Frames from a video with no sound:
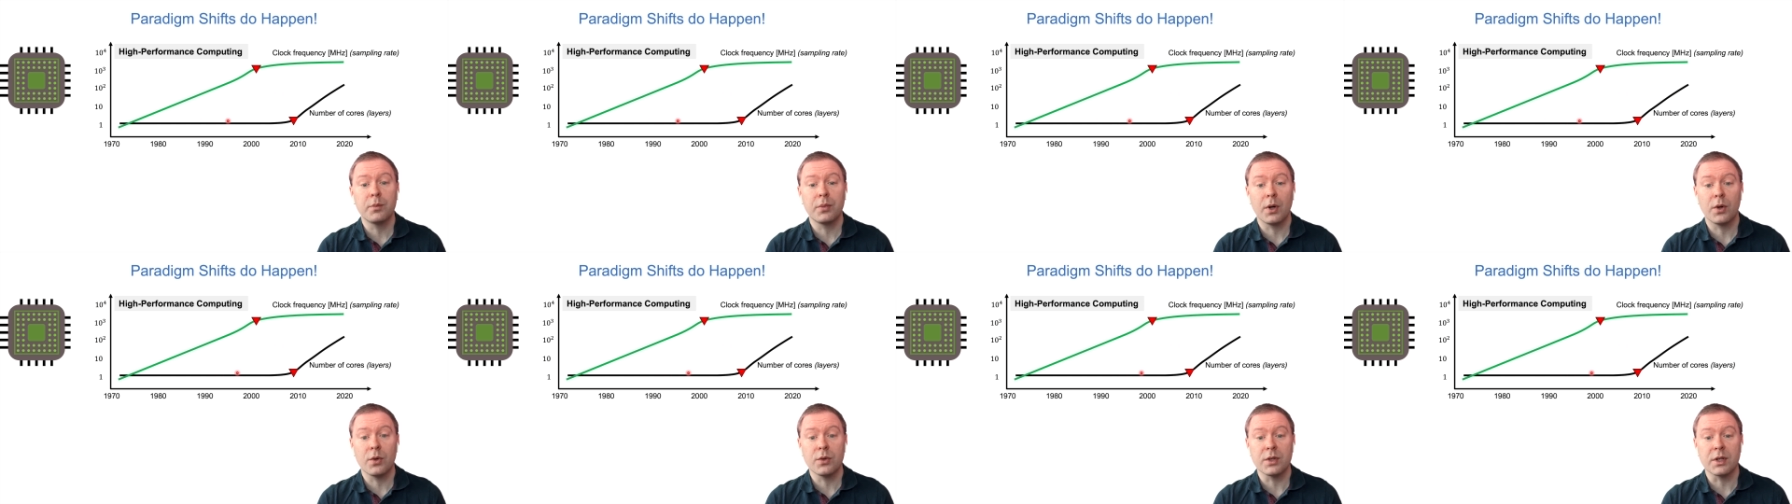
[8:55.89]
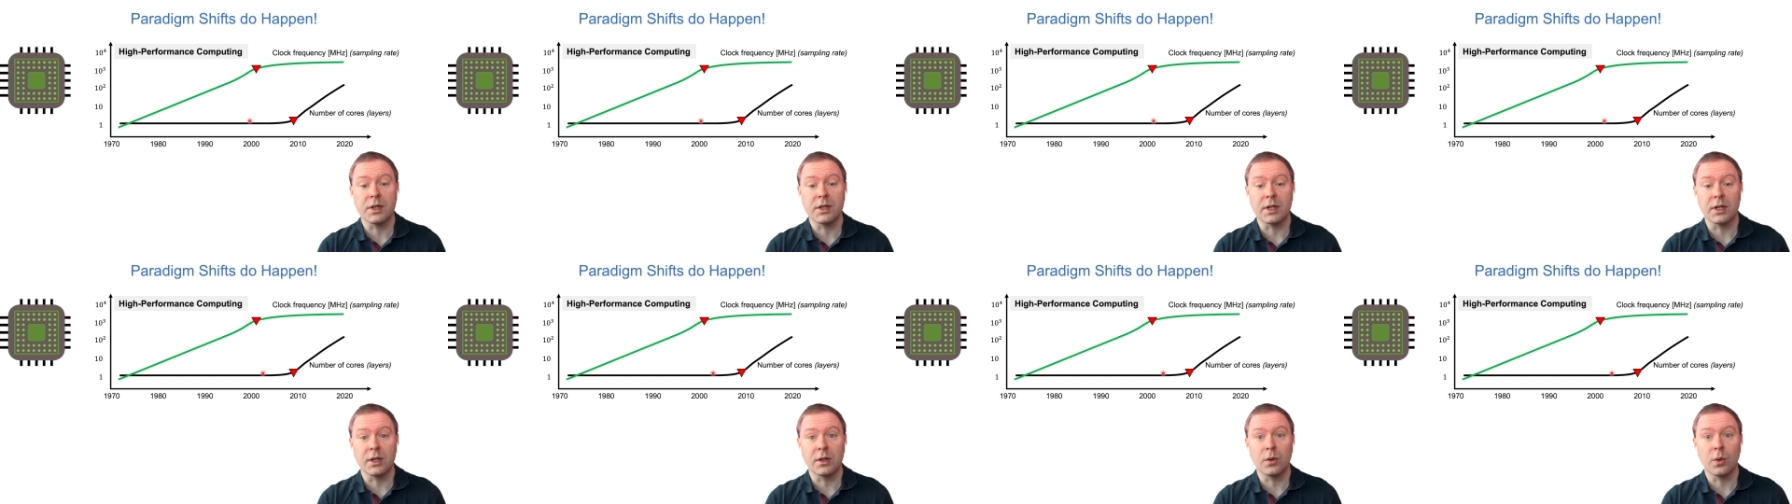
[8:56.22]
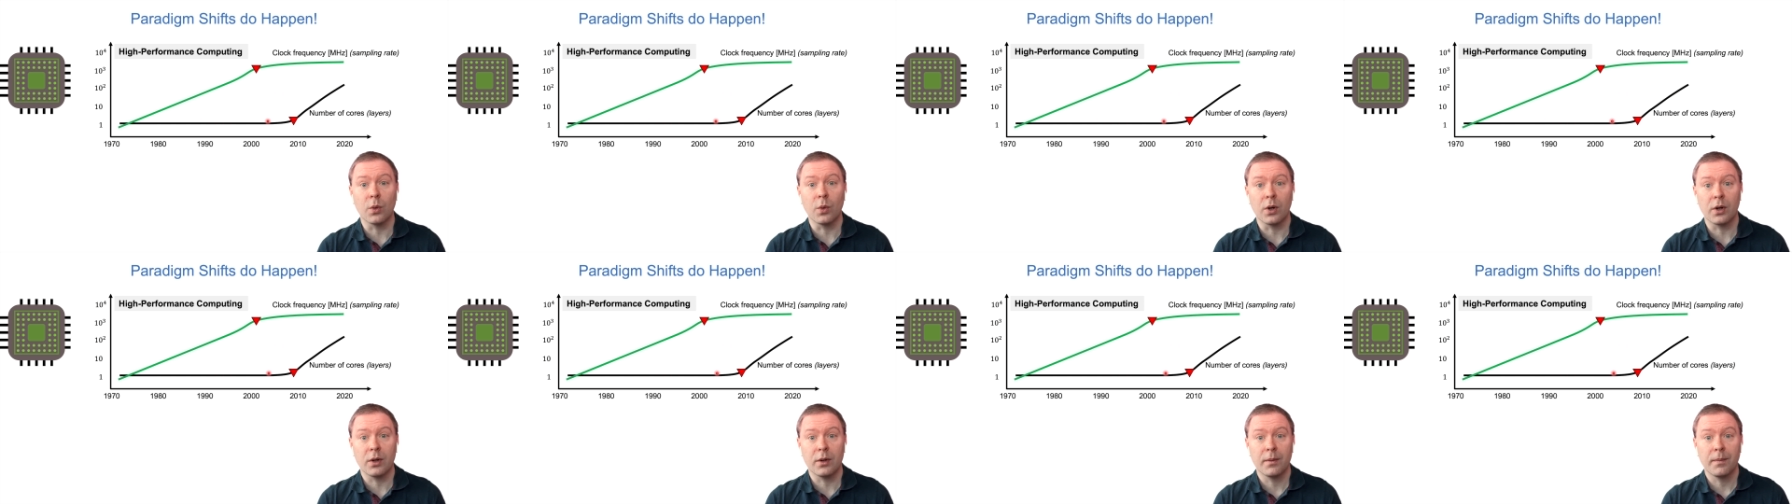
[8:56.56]
processing
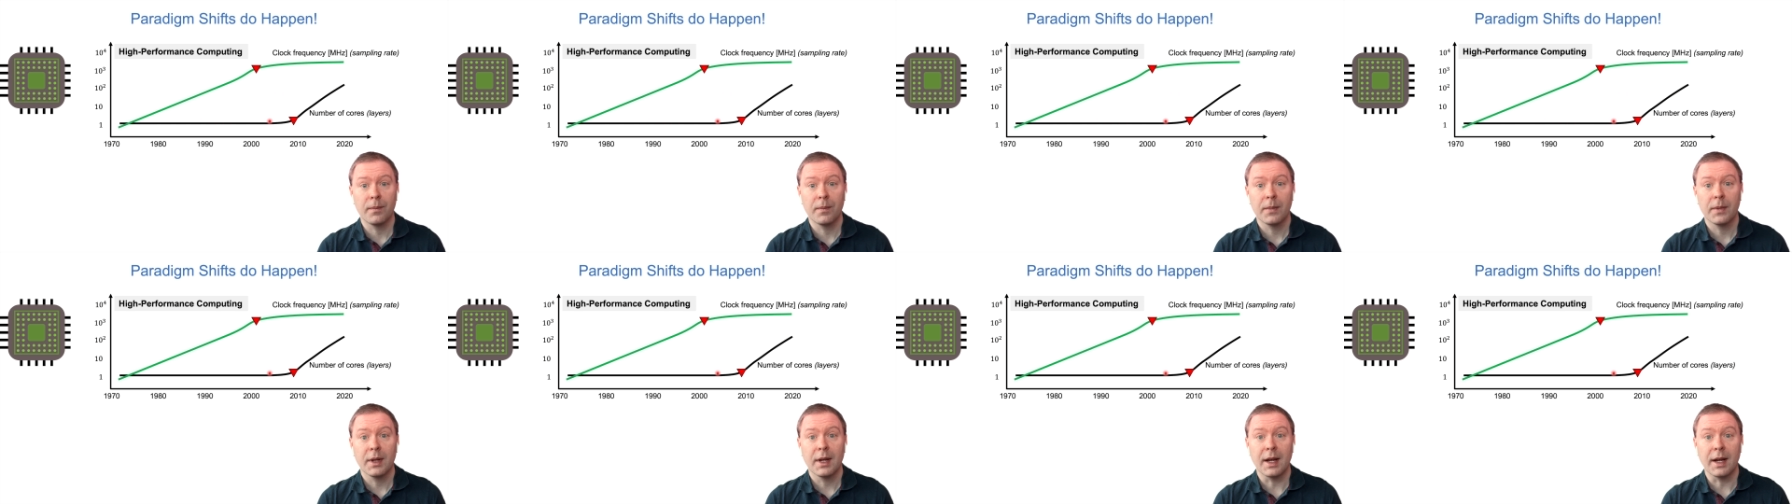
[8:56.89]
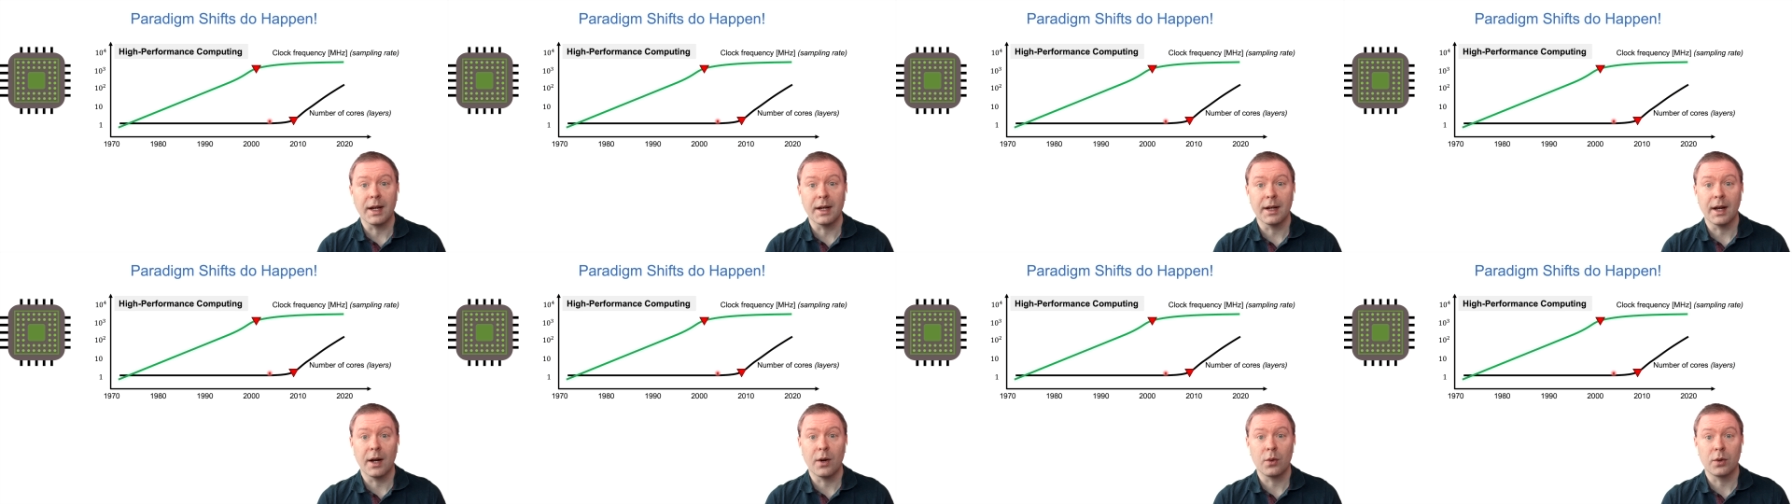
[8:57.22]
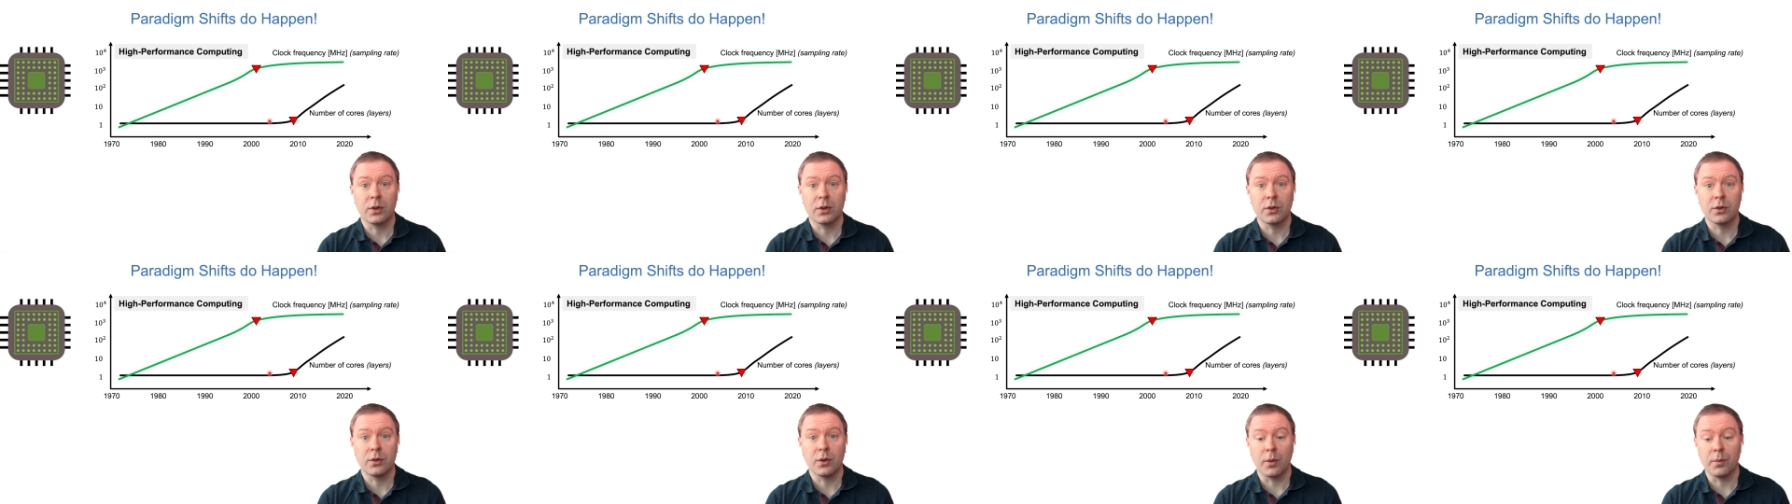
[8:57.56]
core in
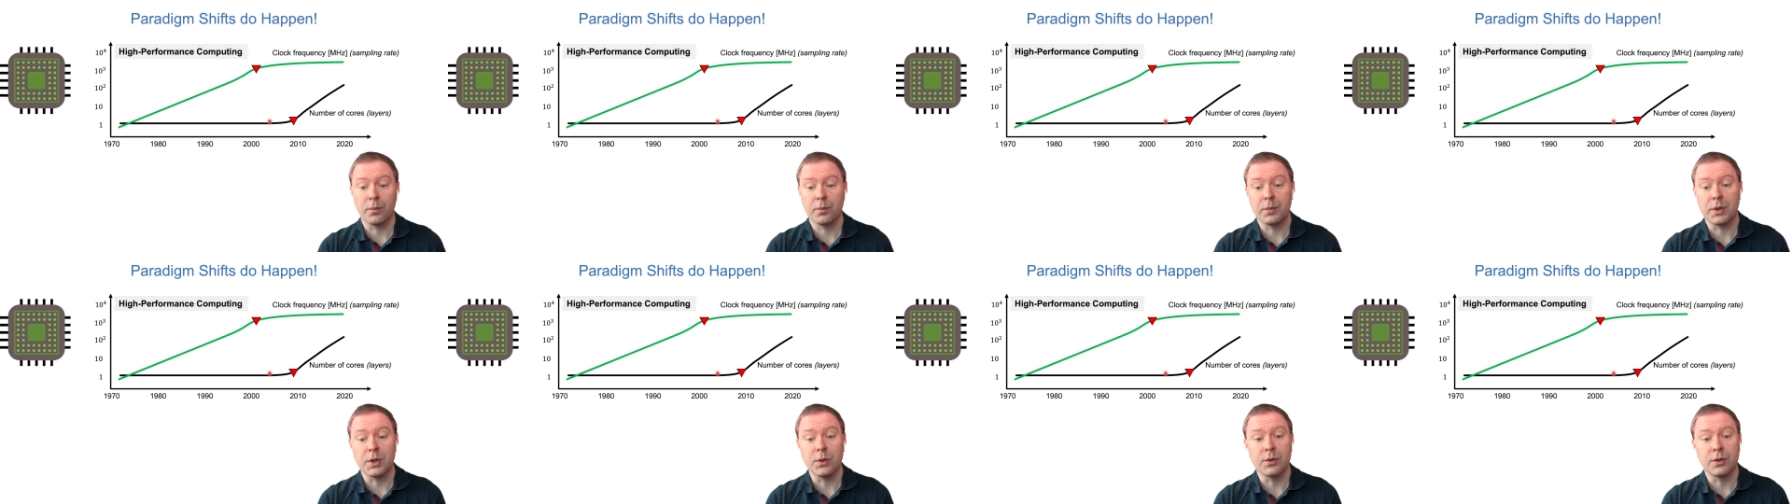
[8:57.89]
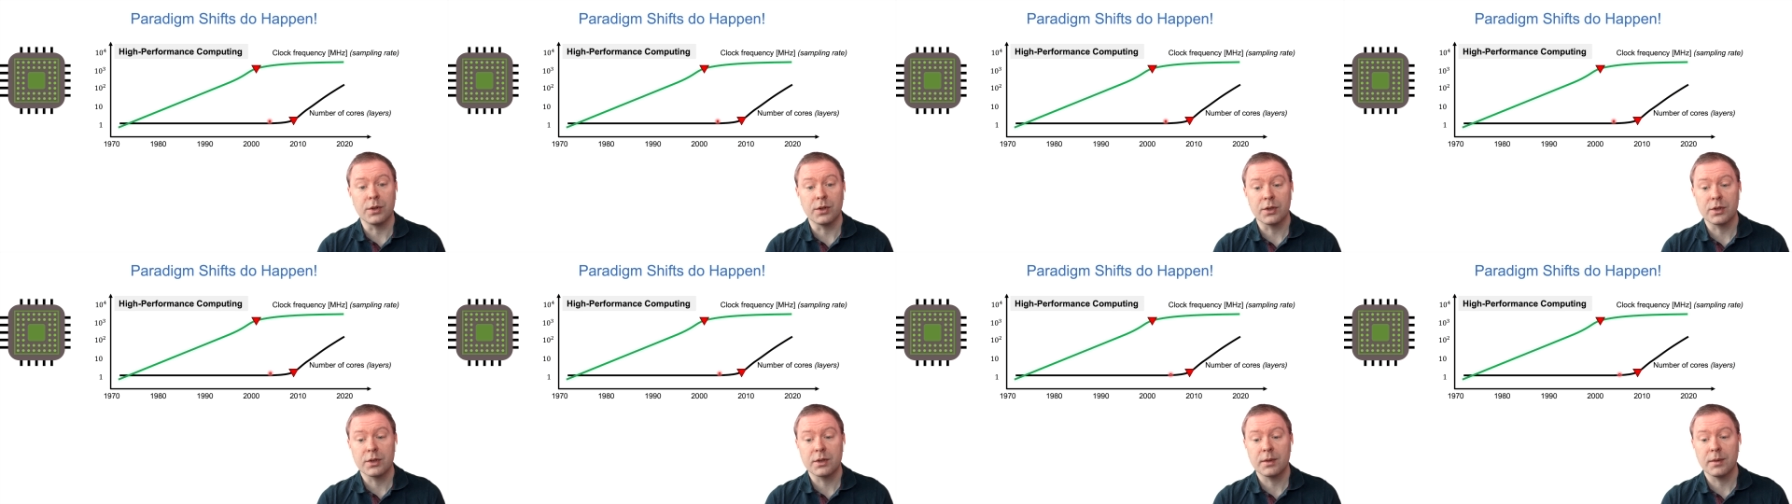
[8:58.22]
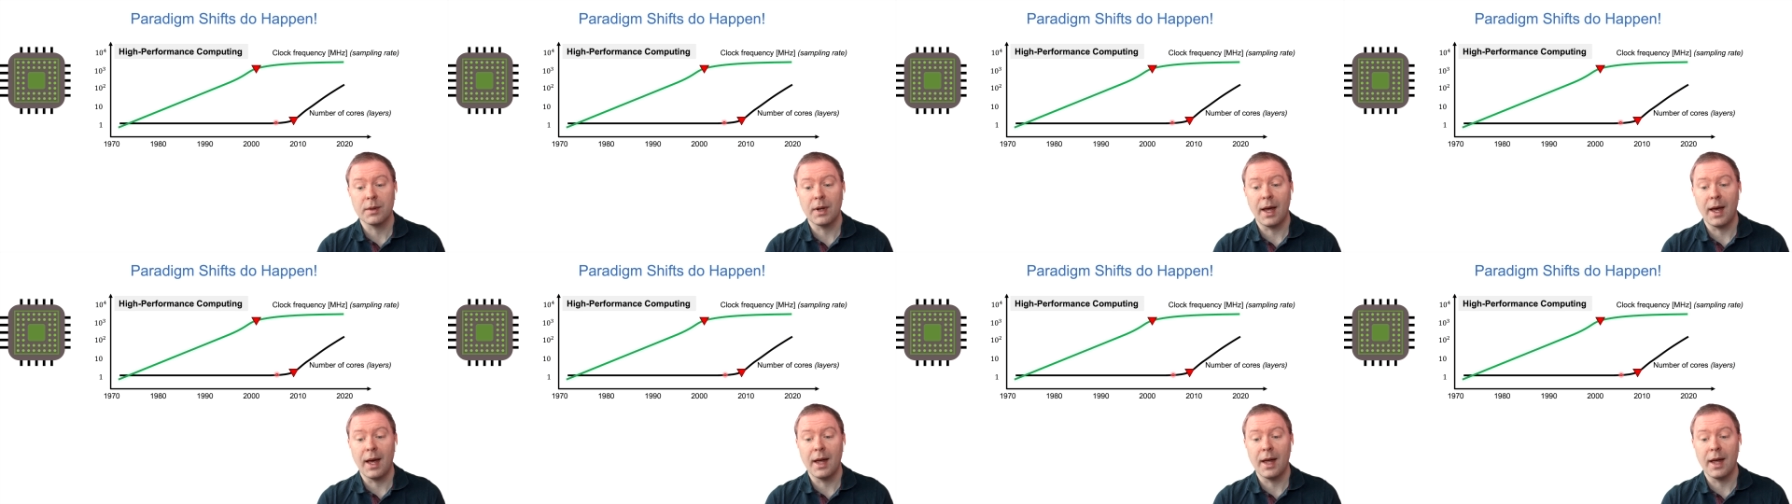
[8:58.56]
our computers.